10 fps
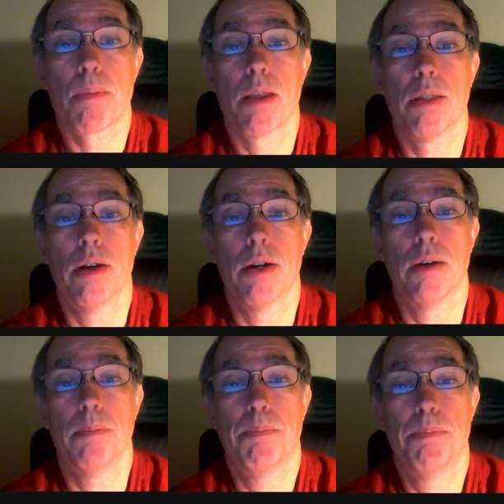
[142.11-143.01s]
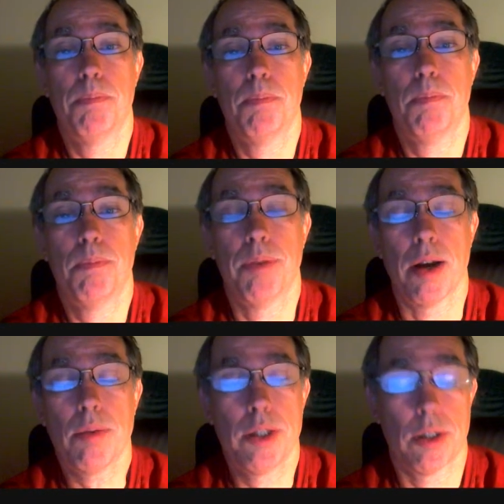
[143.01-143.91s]
The
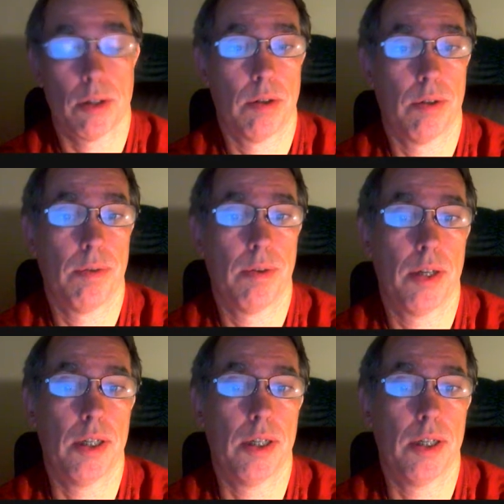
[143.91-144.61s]
Federal Reserve